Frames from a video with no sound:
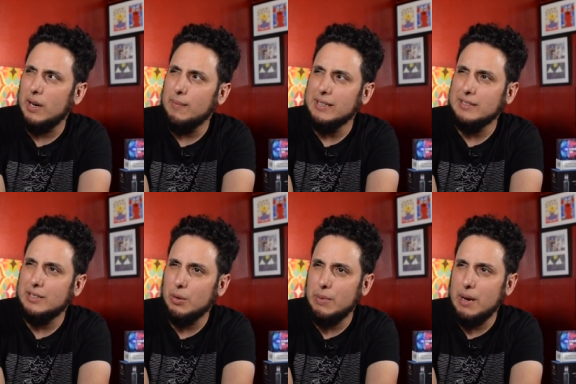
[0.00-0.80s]
I might
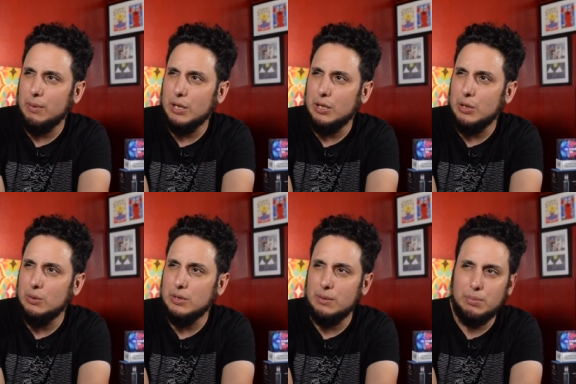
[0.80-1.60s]
still be able to
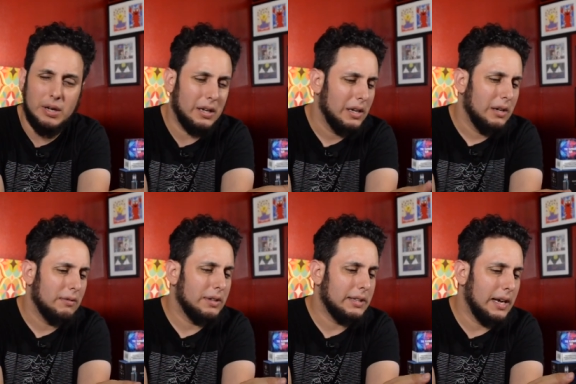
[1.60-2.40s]
use it, but
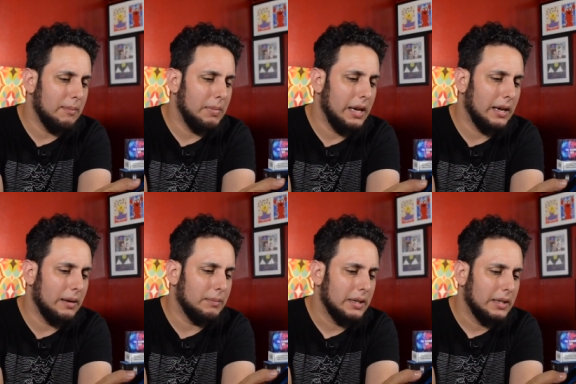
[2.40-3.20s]
for the time being, I'm